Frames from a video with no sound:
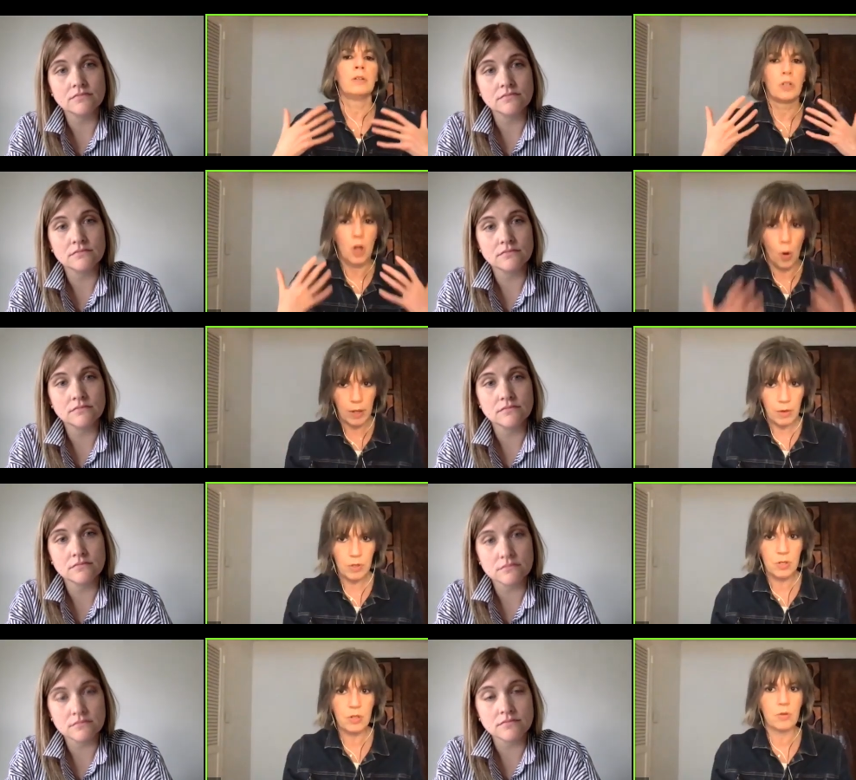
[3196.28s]
Speaker 1: going those
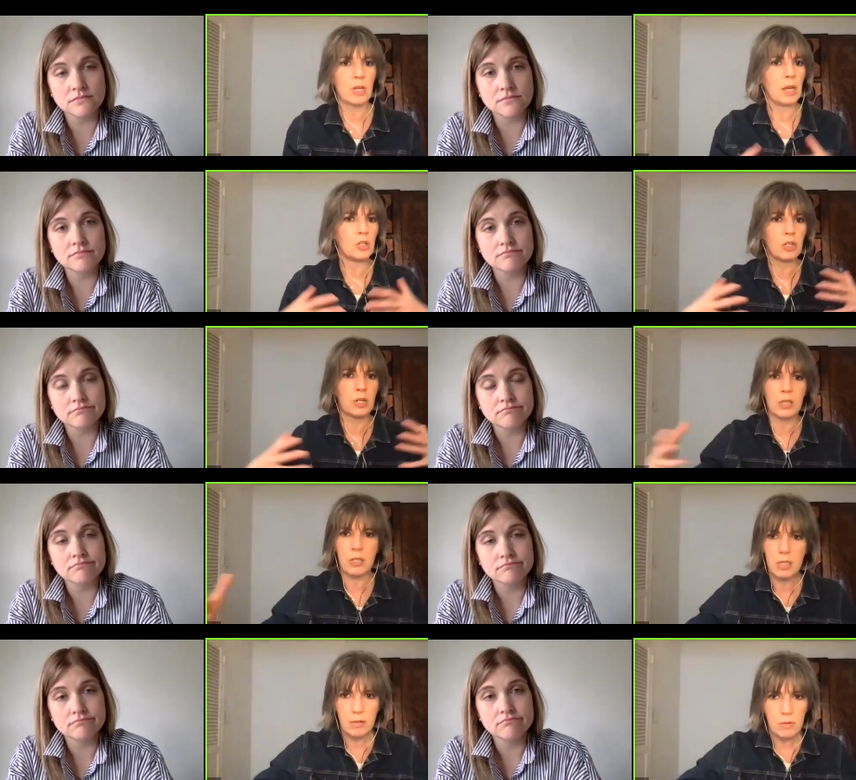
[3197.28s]

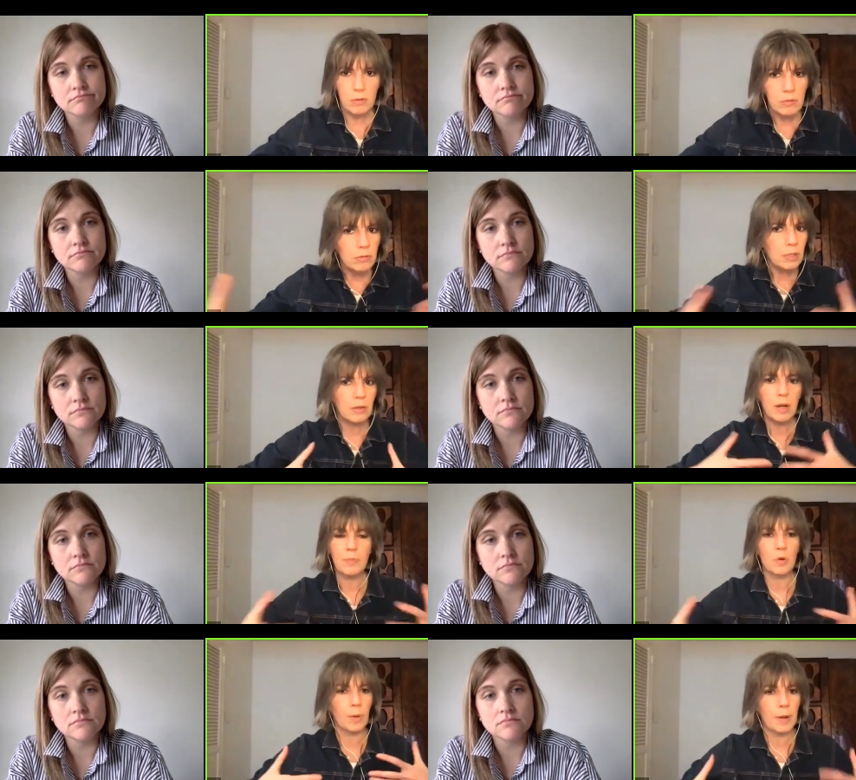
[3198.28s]
associations,
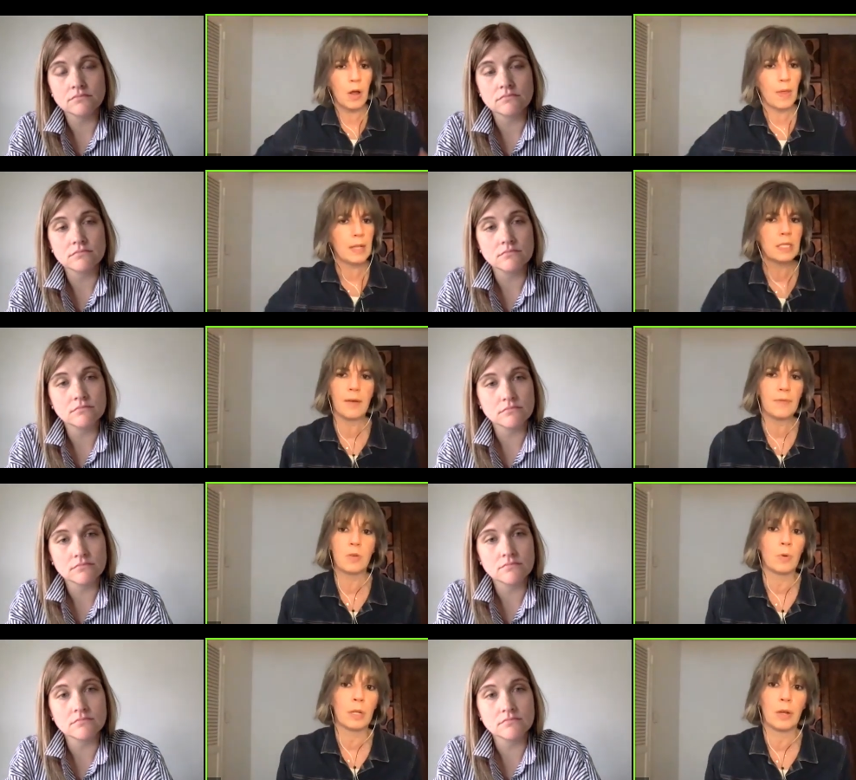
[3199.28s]
absorbing all that stuff is a
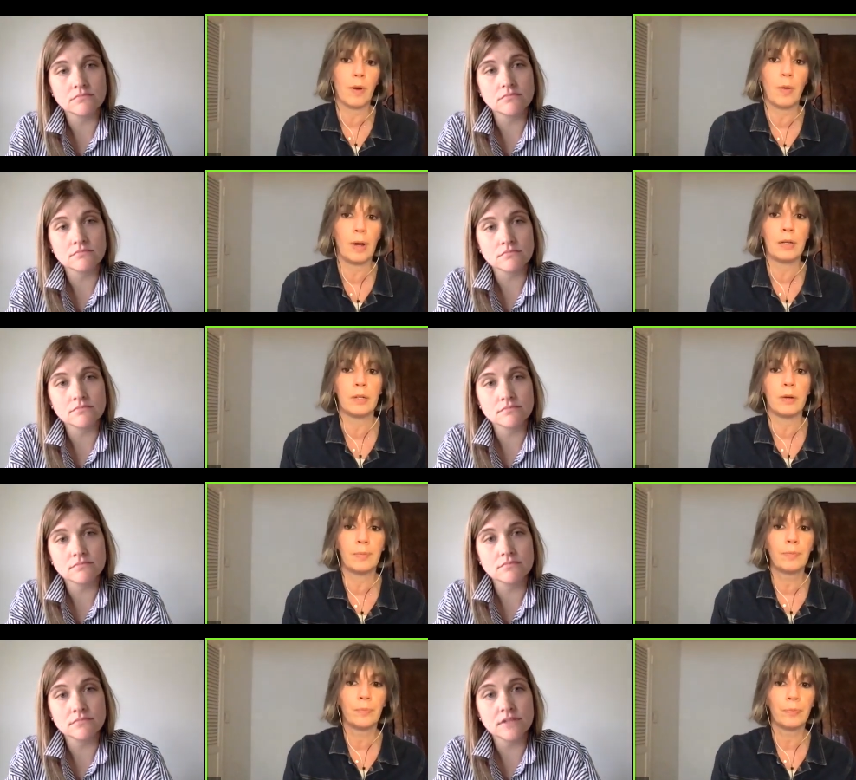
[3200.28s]
really great way to do it.
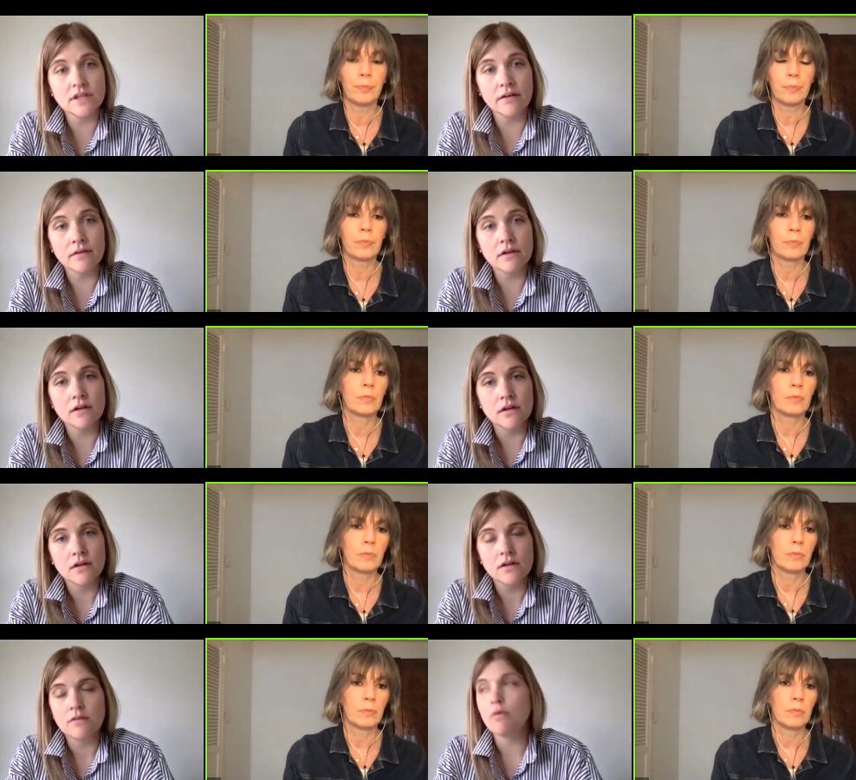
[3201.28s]
Yeah.
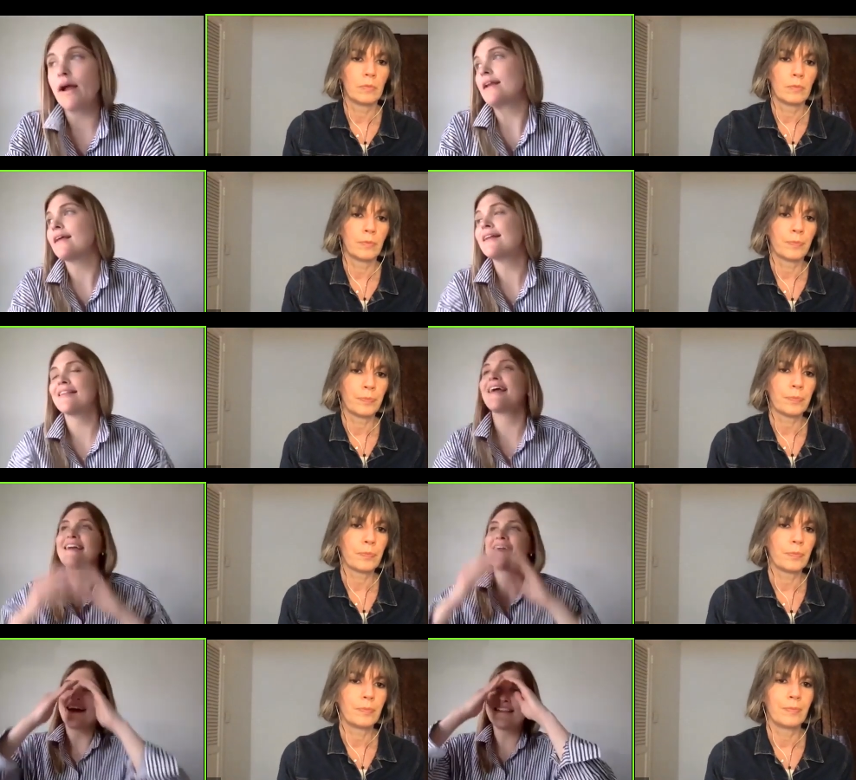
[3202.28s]
Speaker 2: Right. And
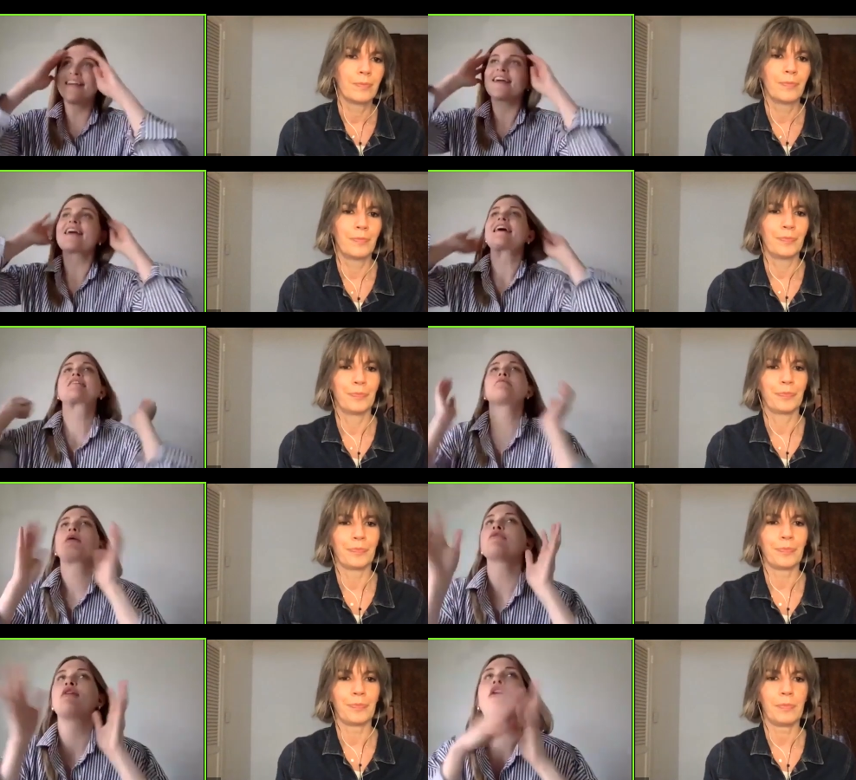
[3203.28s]
like, I think as part
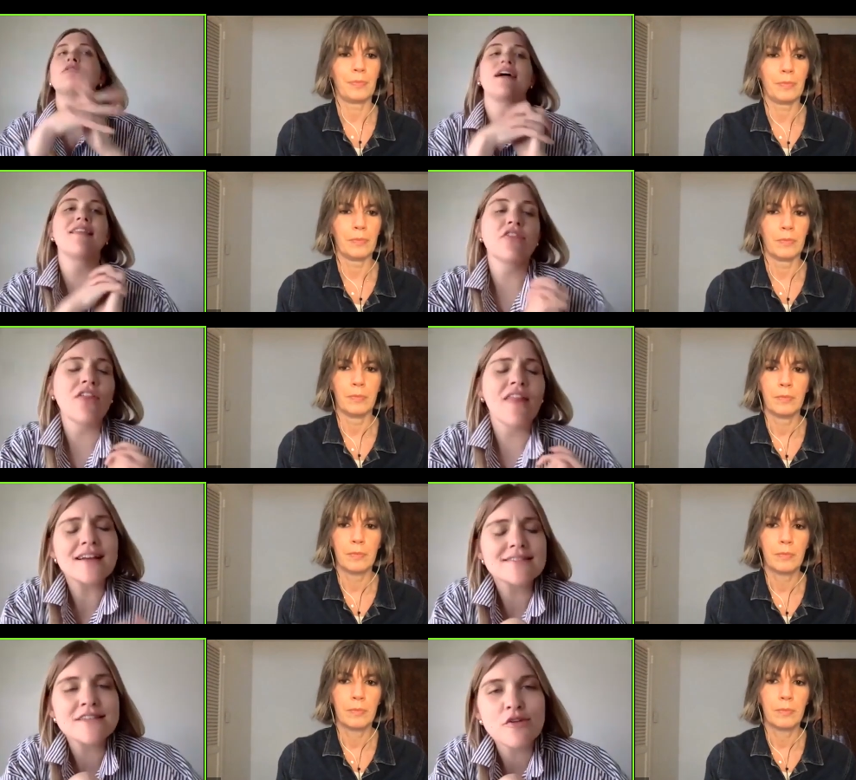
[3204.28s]
of all of that, like the
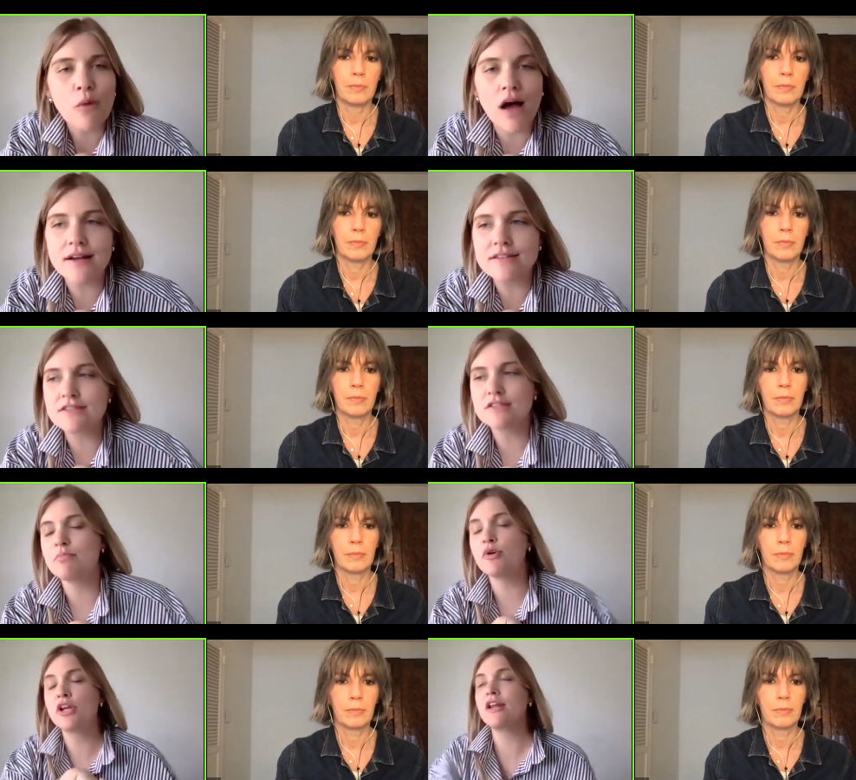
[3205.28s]
last thing you want is to
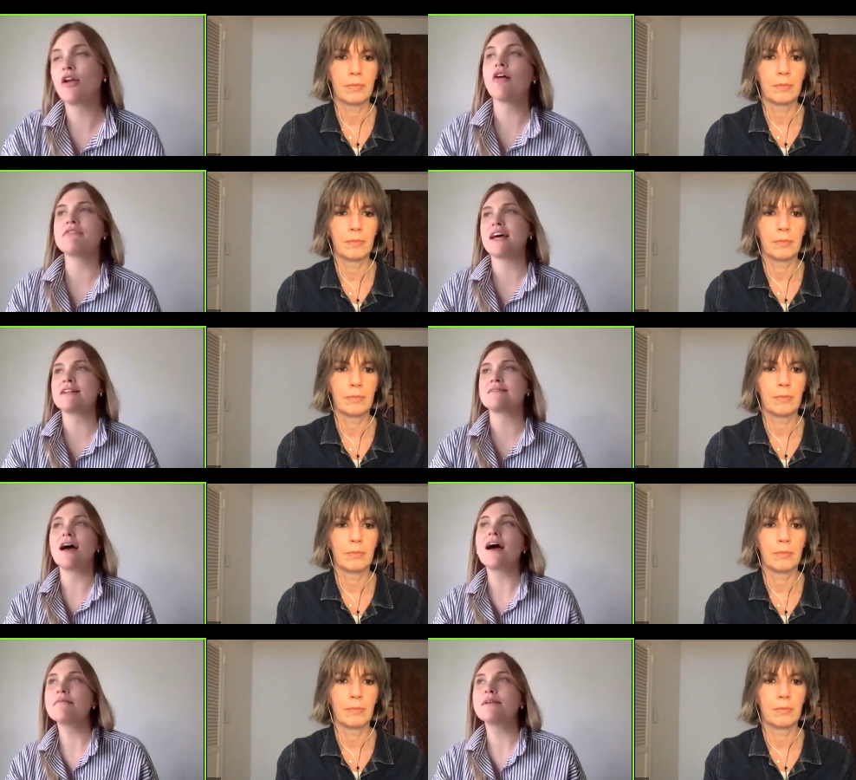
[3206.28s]
put in all of that
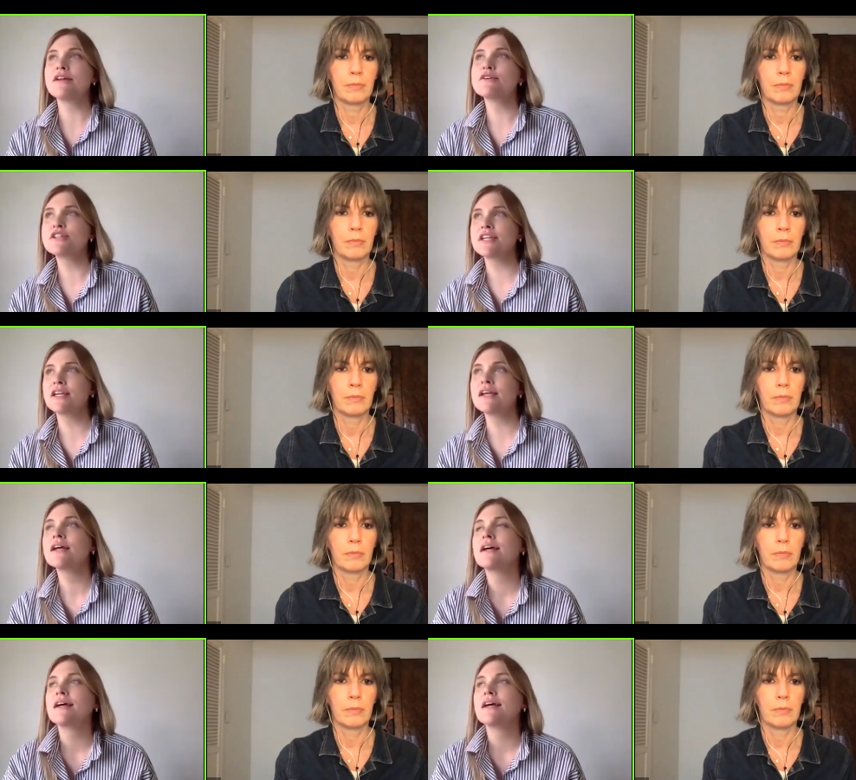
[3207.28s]
time and energy